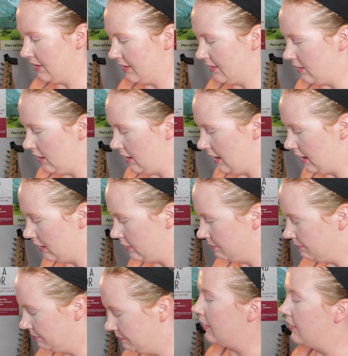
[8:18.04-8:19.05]
stunning.
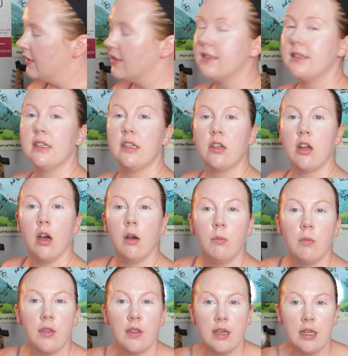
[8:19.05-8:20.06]
This did come
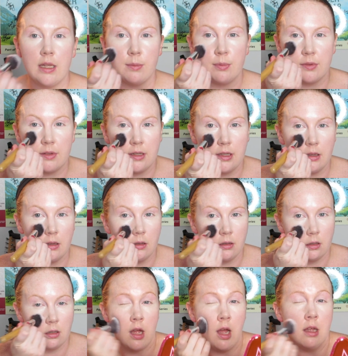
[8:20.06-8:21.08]
with an Ipsy
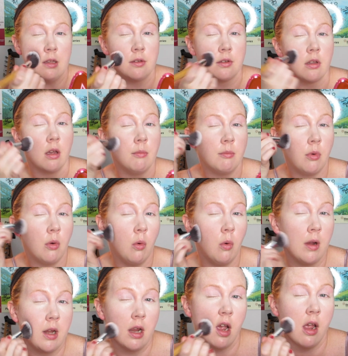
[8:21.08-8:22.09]
at some
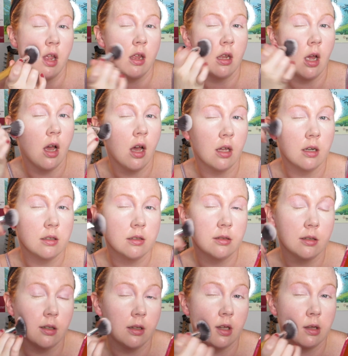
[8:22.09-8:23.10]
point. I
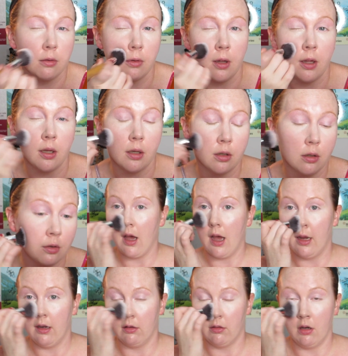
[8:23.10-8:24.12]
honestly, like,
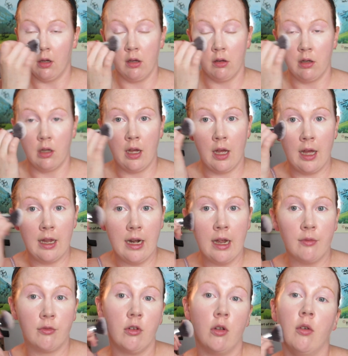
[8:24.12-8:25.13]
I don't know. I'd
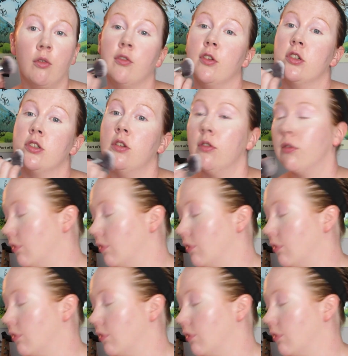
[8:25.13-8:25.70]
have to go fishing